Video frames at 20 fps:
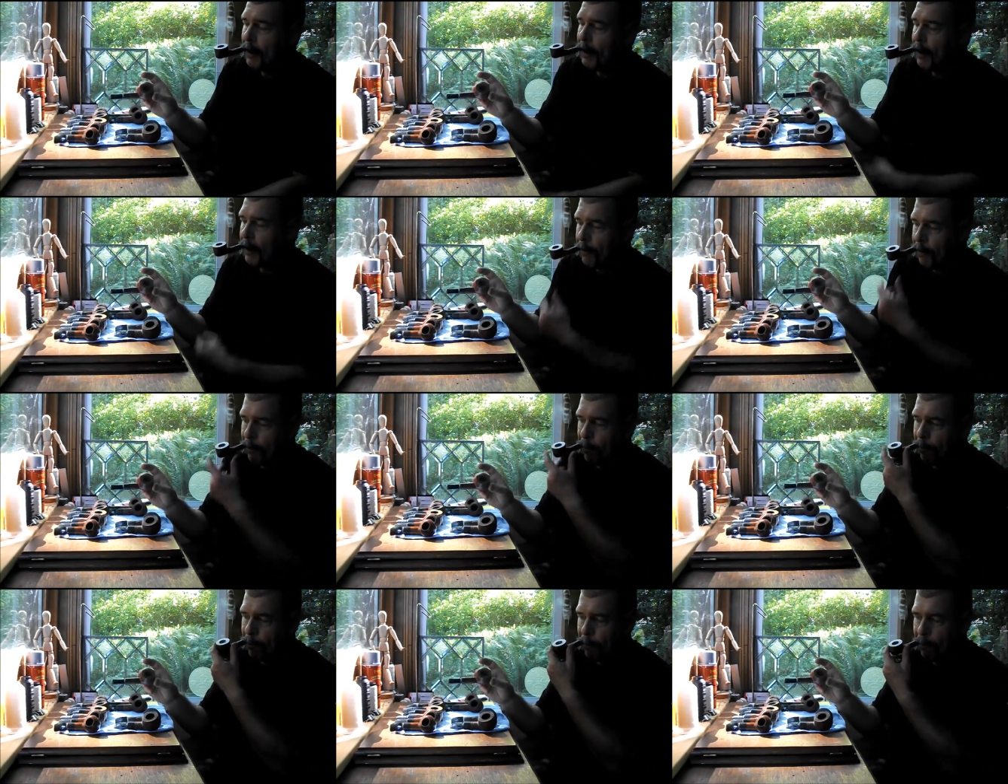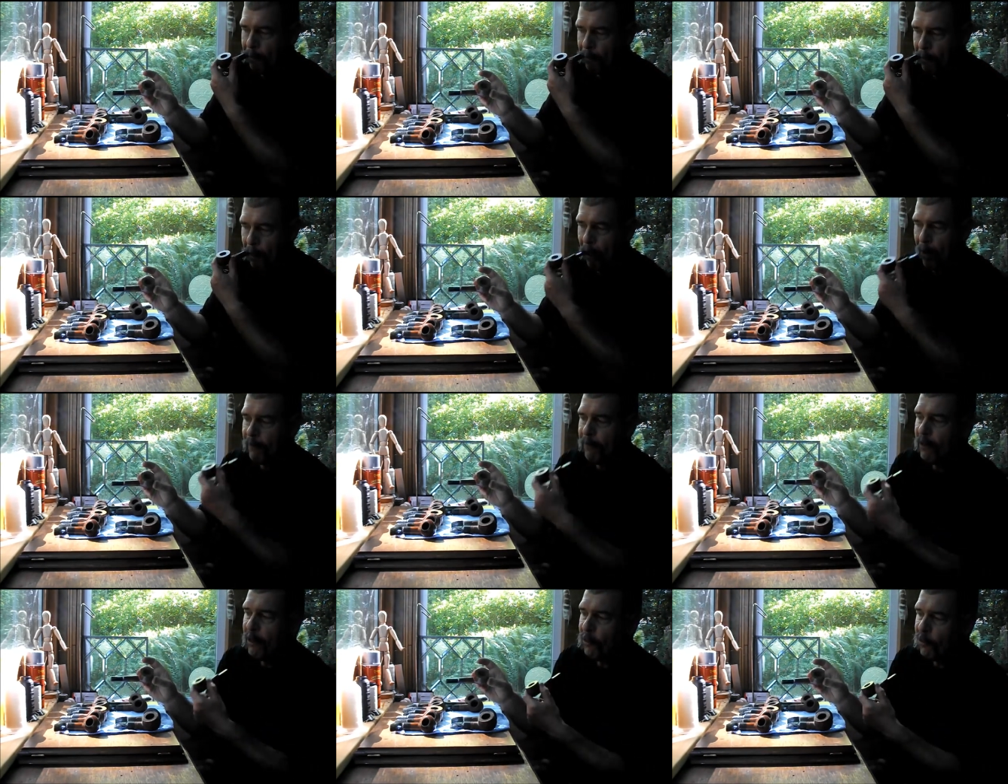Now,
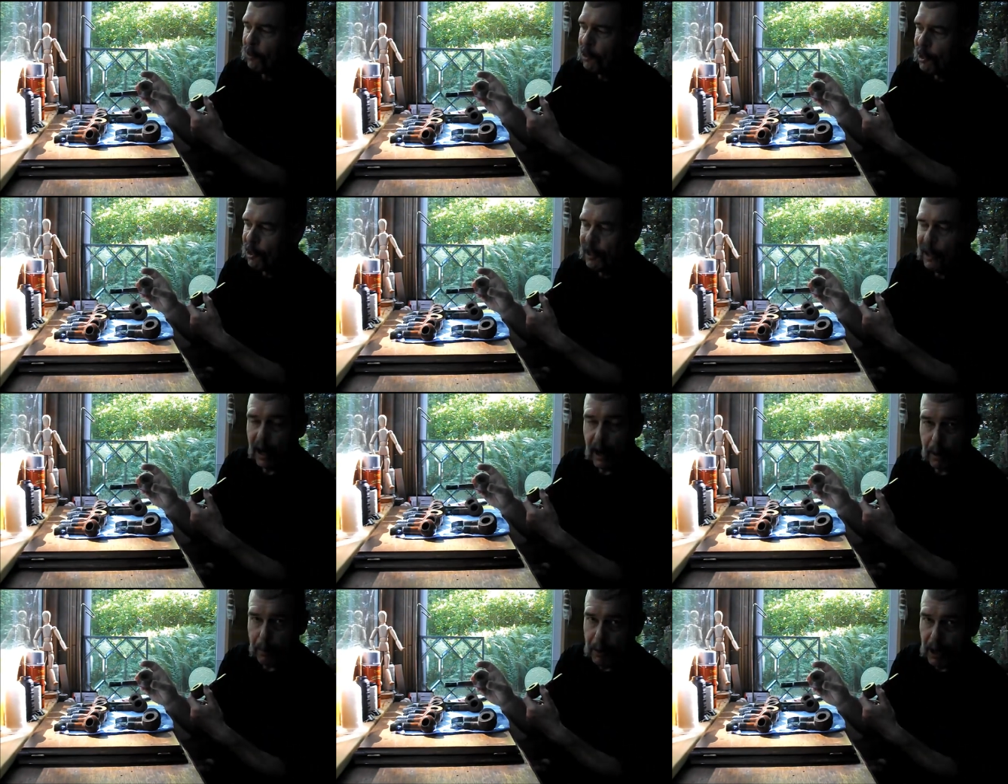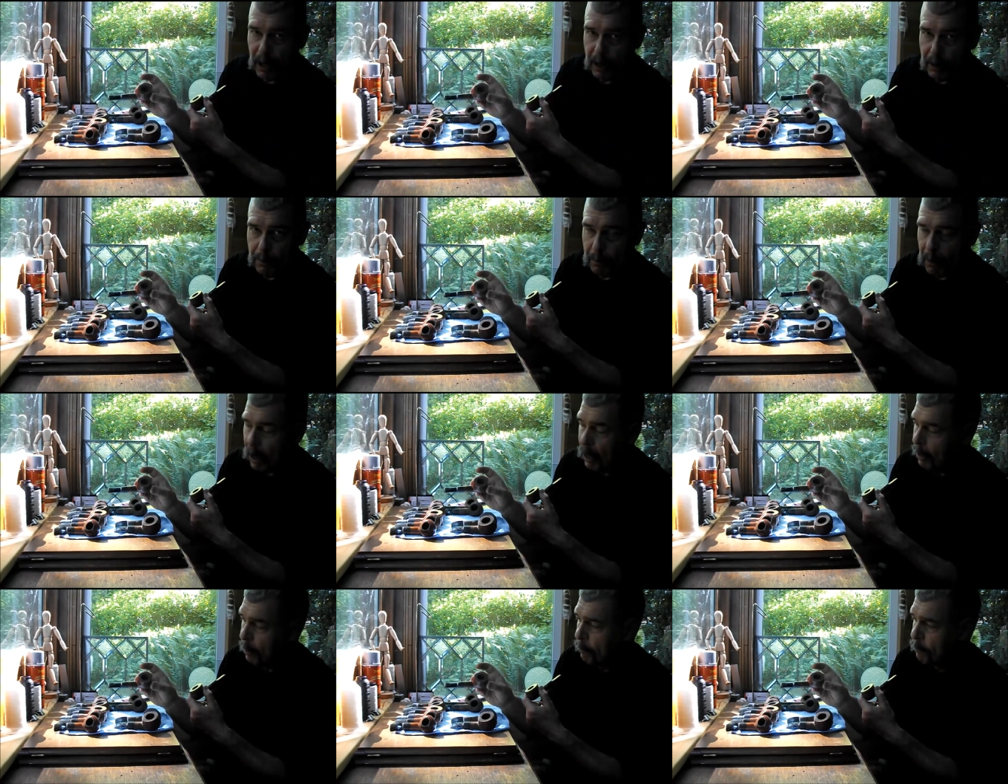field stub
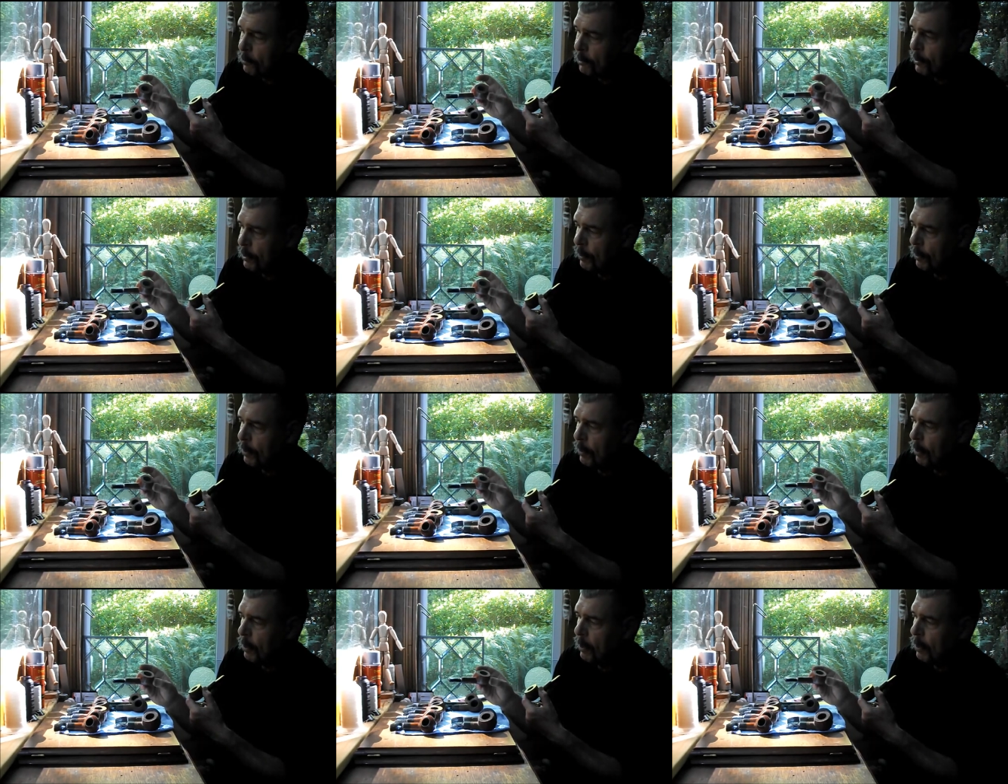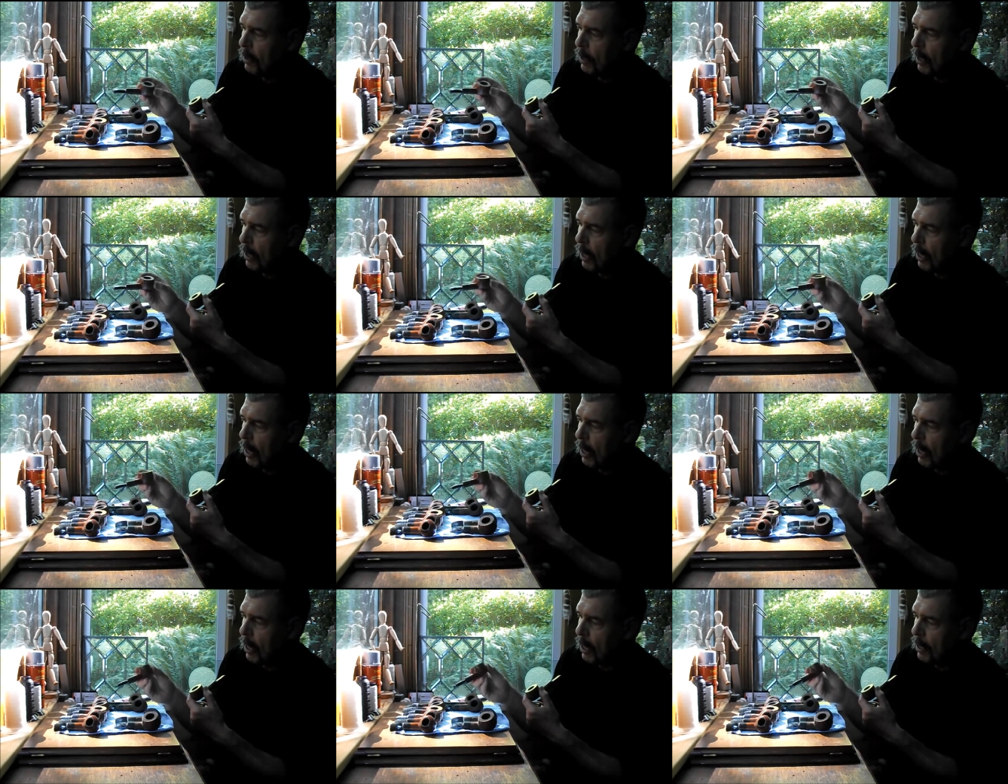pipes,
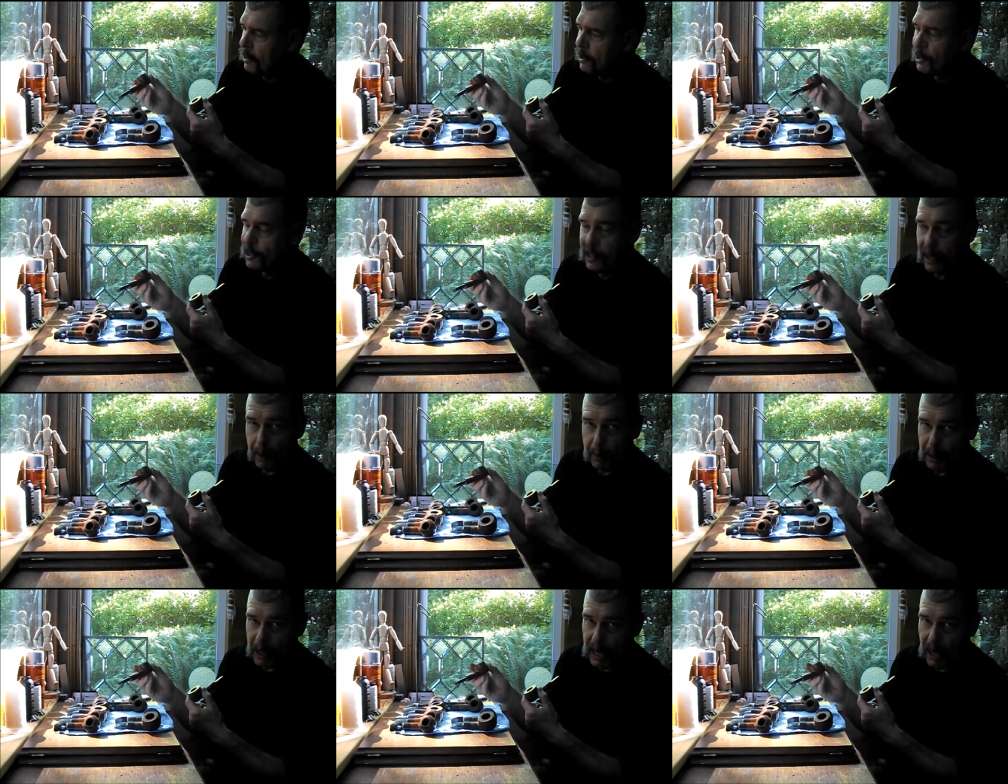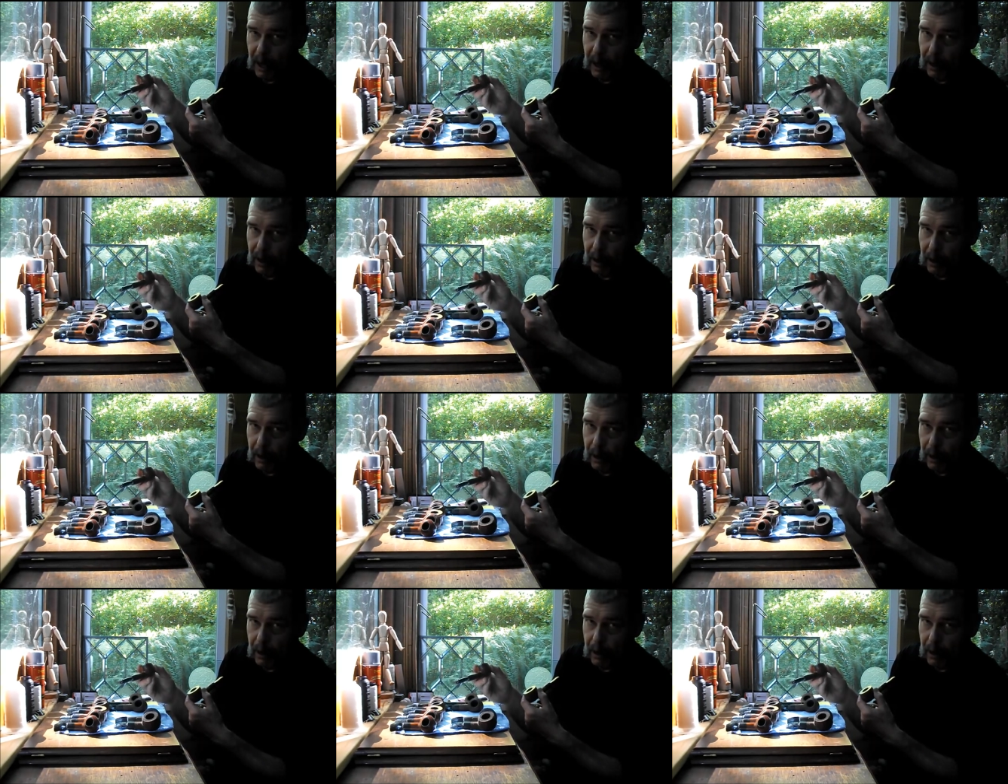uh, stubby